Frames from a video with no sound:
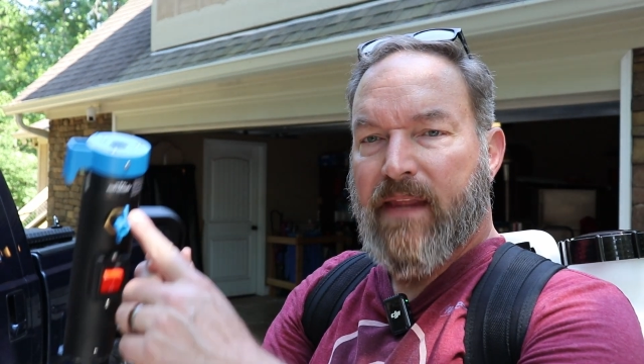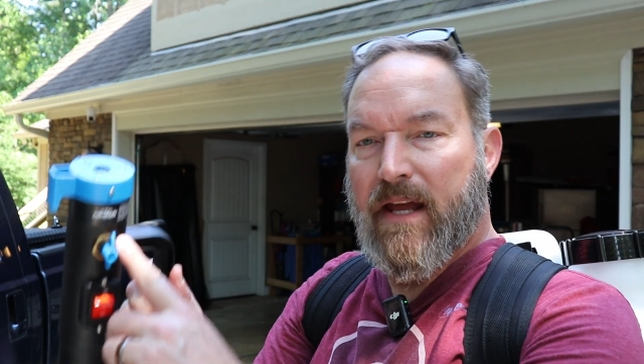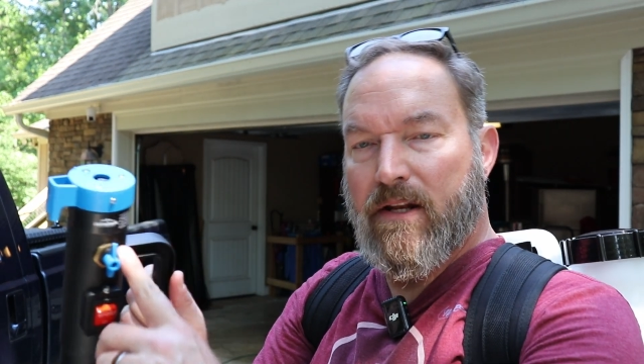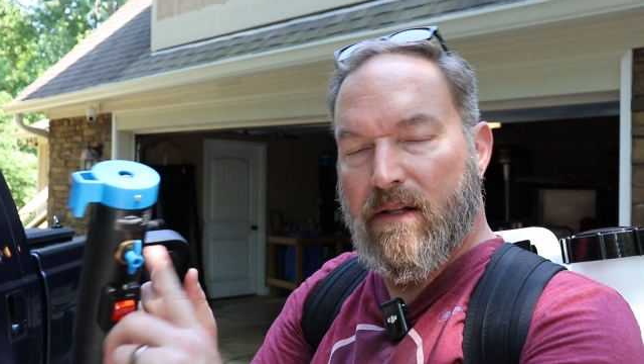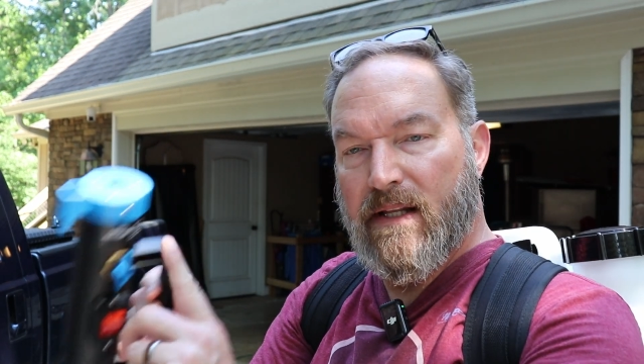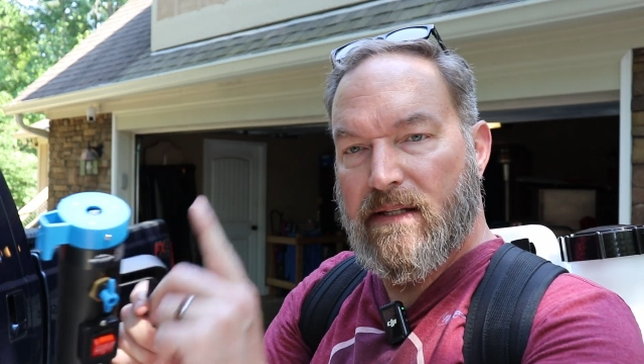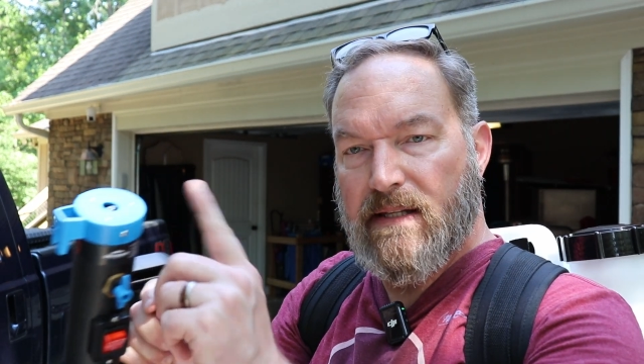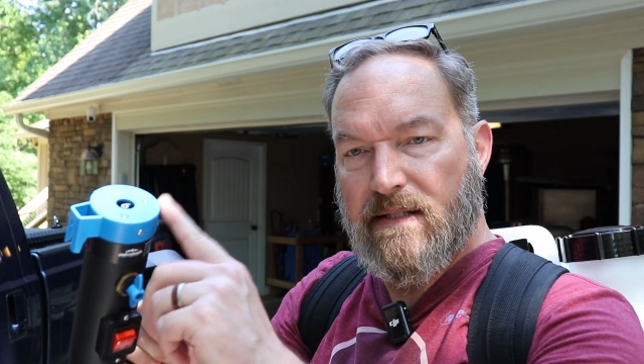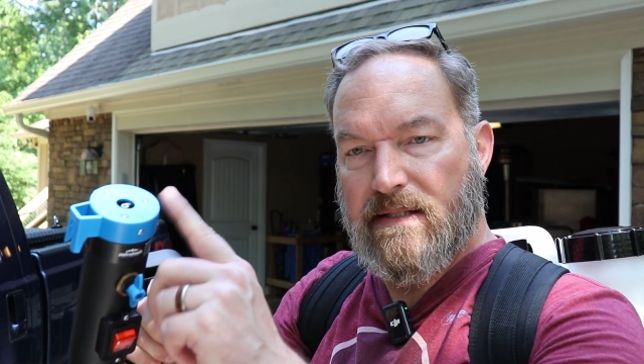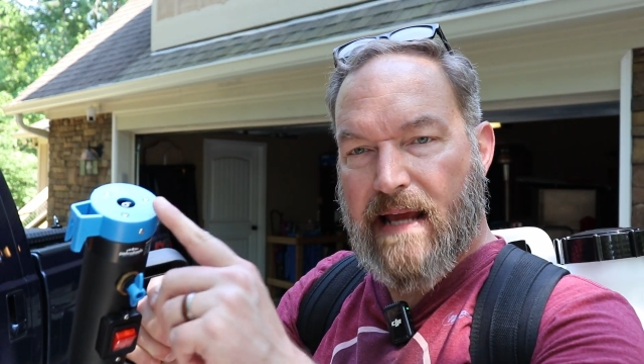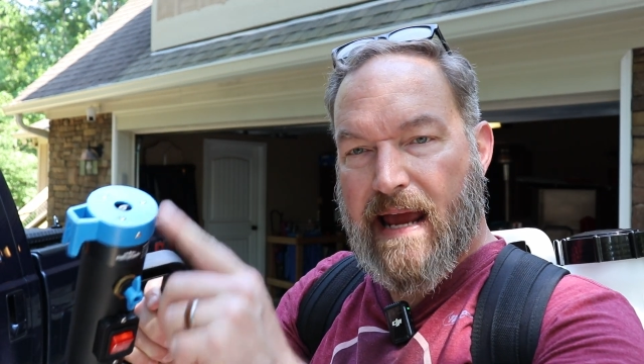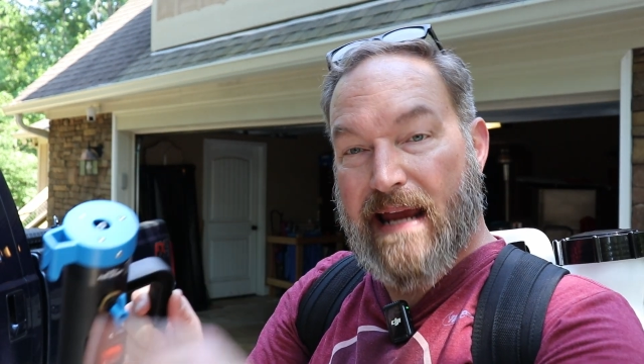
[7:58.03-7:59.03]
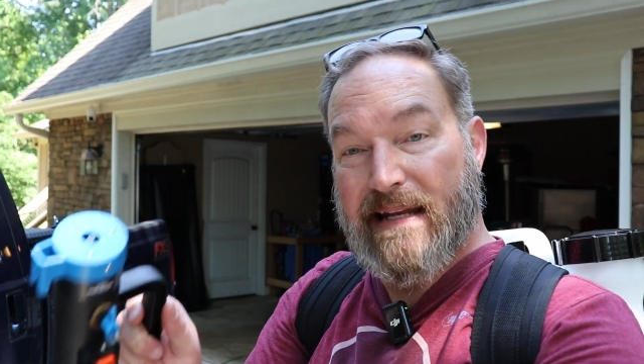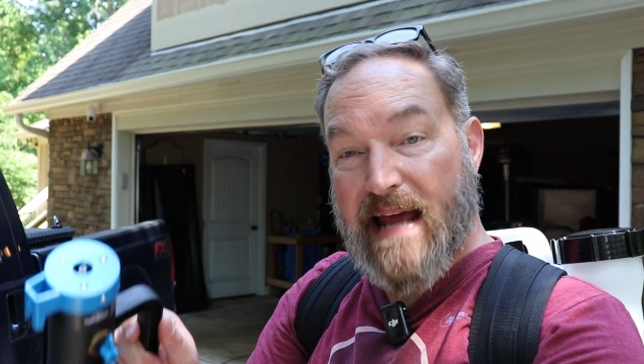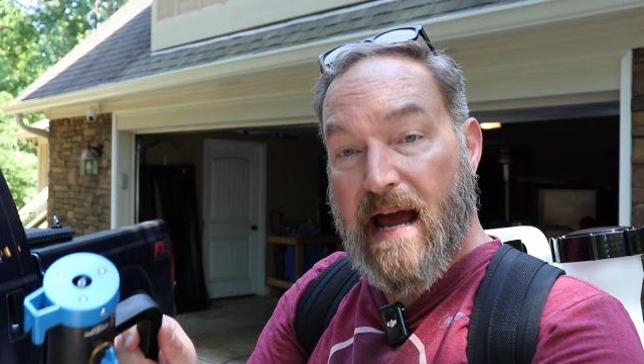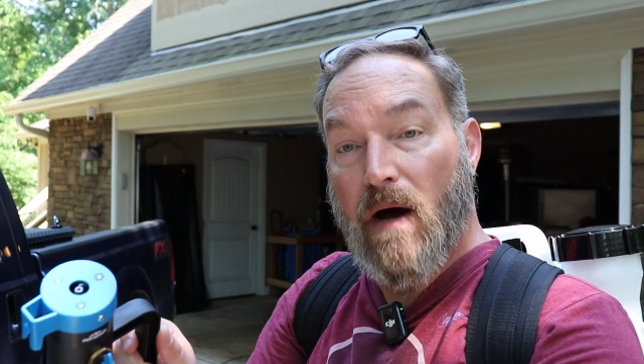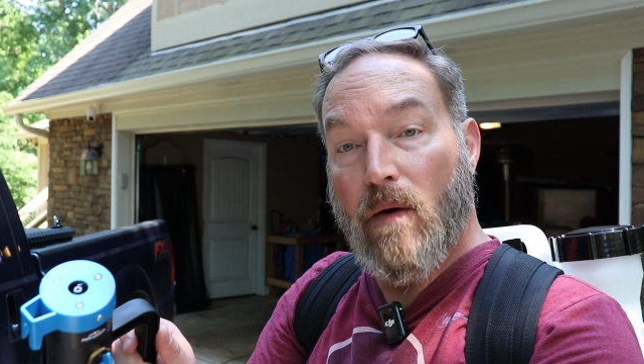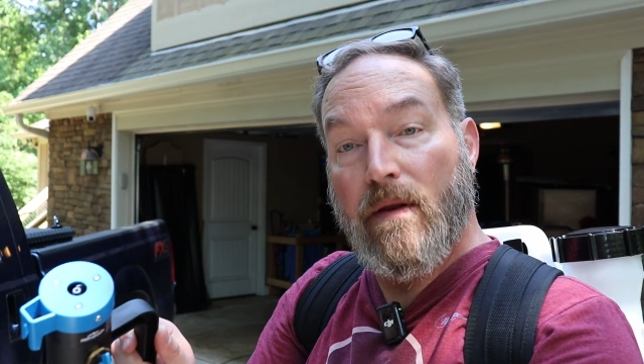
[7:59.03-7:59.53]
and you let this hang
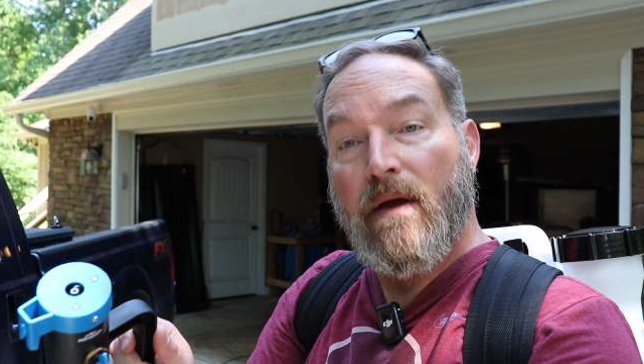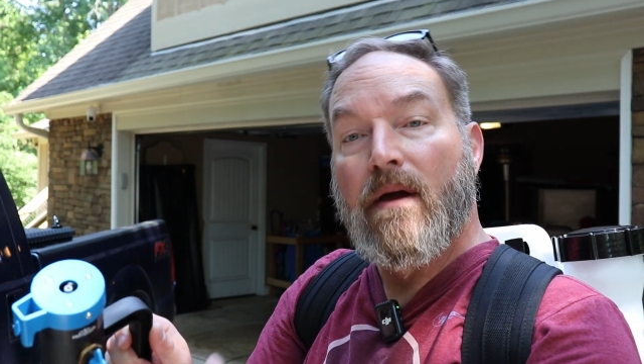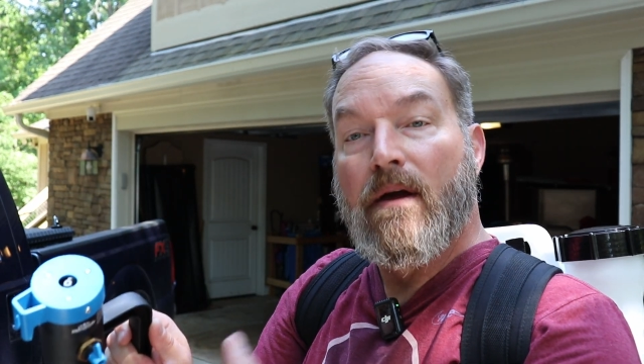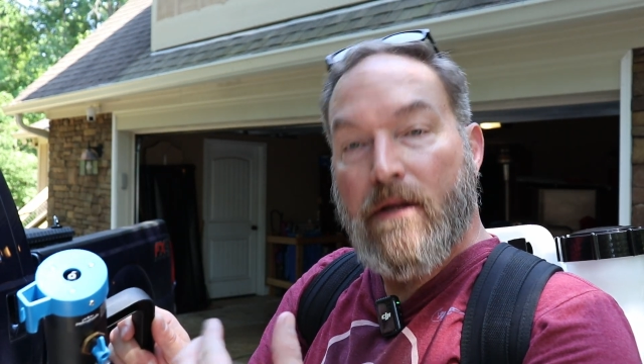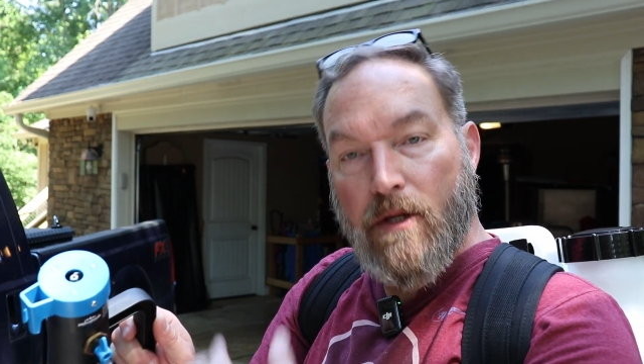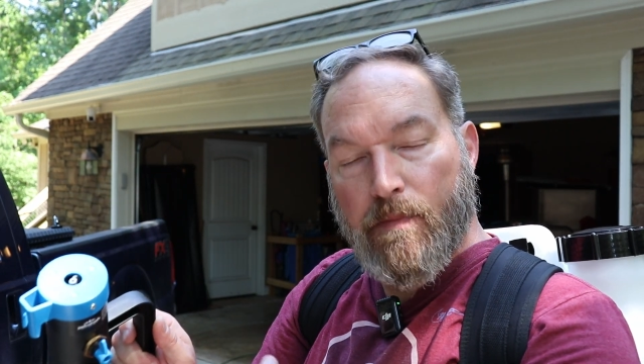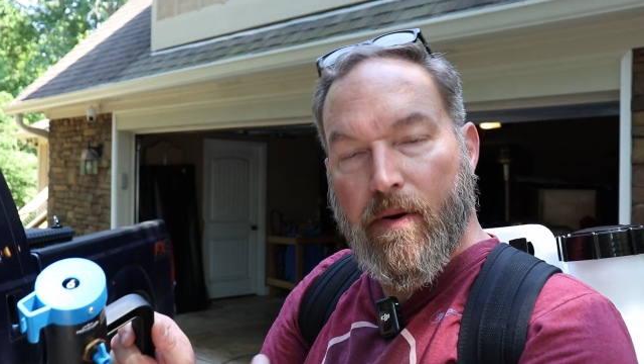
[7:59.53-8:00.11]
down, your